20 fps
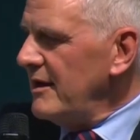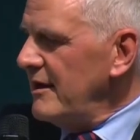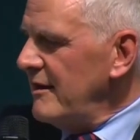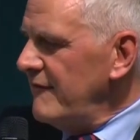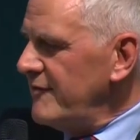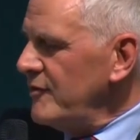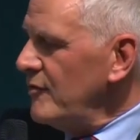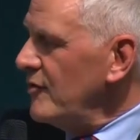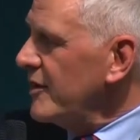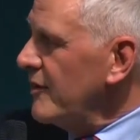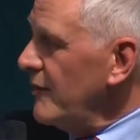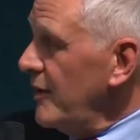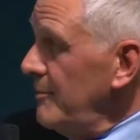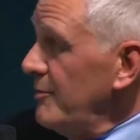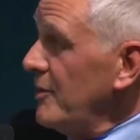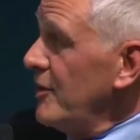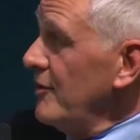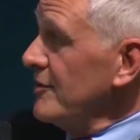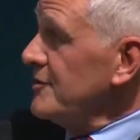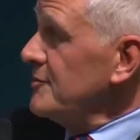if you agree,
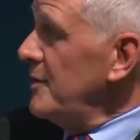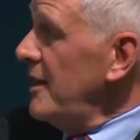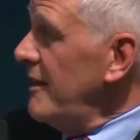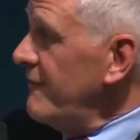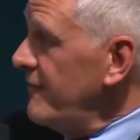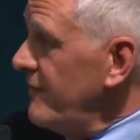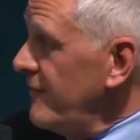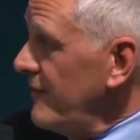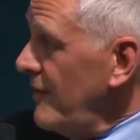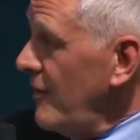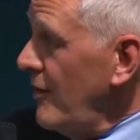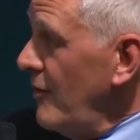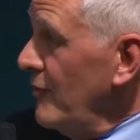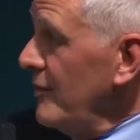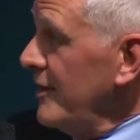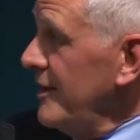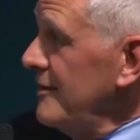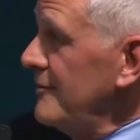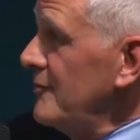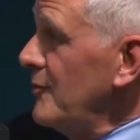because we have
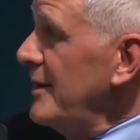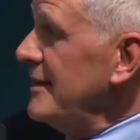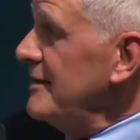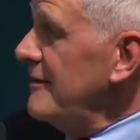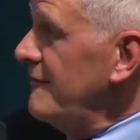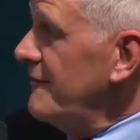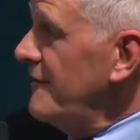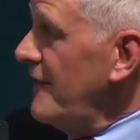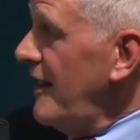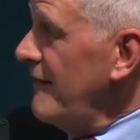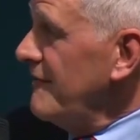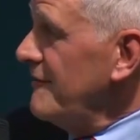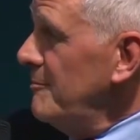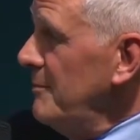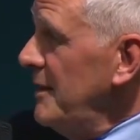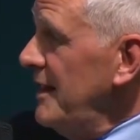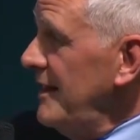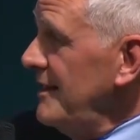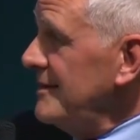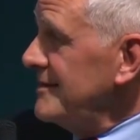only 25
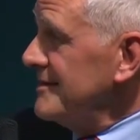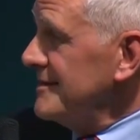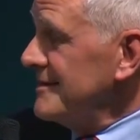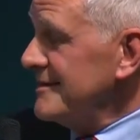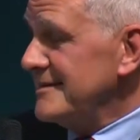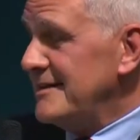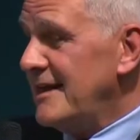minutes,